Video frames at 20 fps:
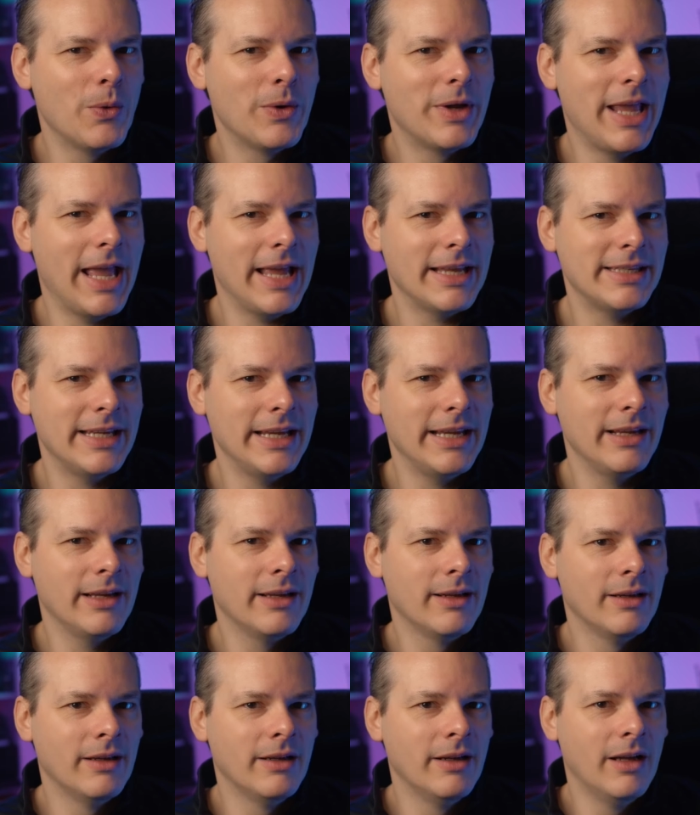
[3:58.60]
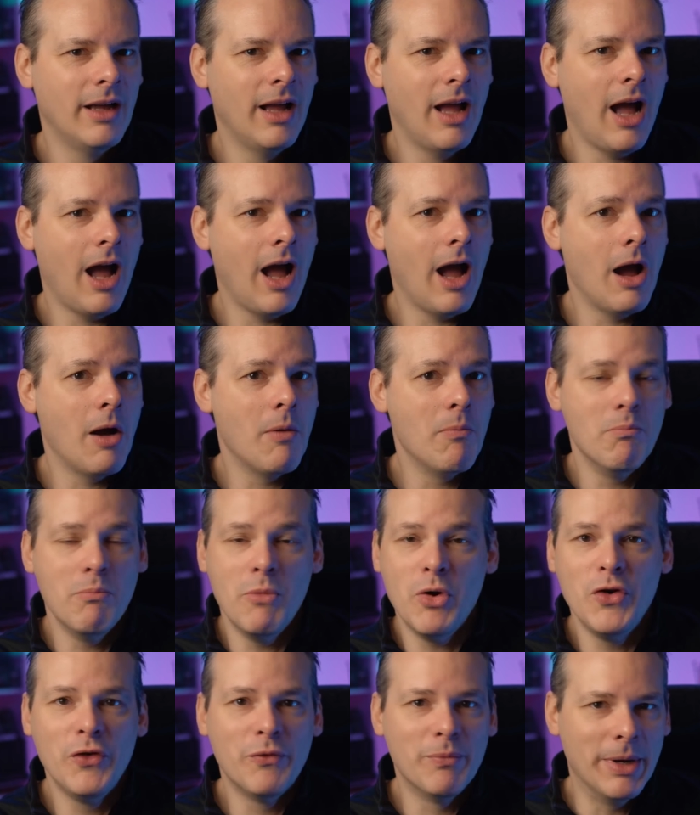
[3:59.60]
you're getting a
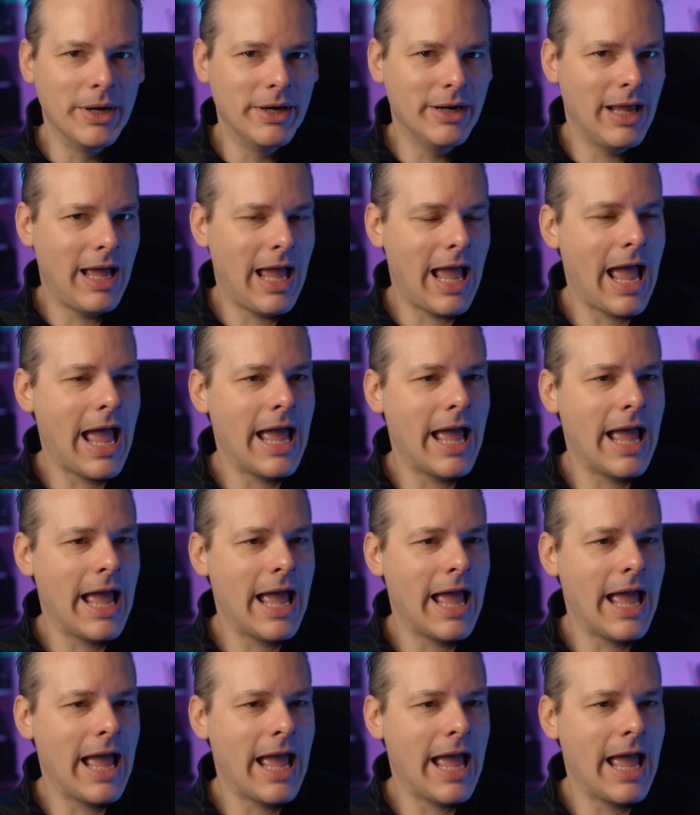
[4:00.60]
movement